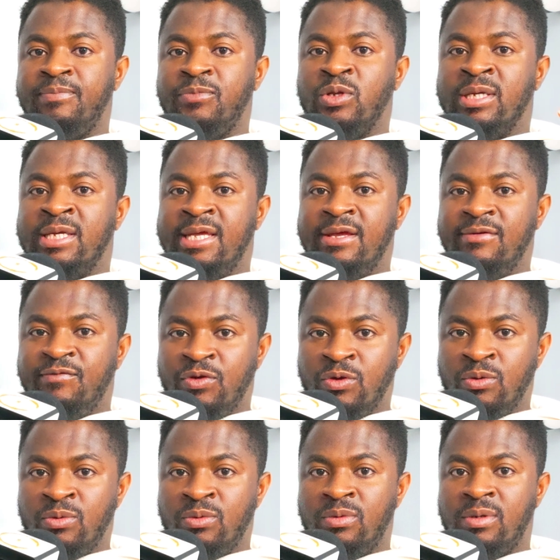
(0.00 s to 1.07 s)
to give
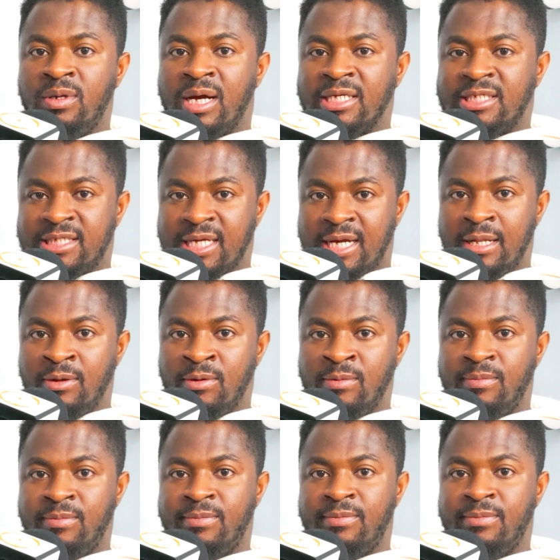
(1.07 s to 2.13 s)
you asylum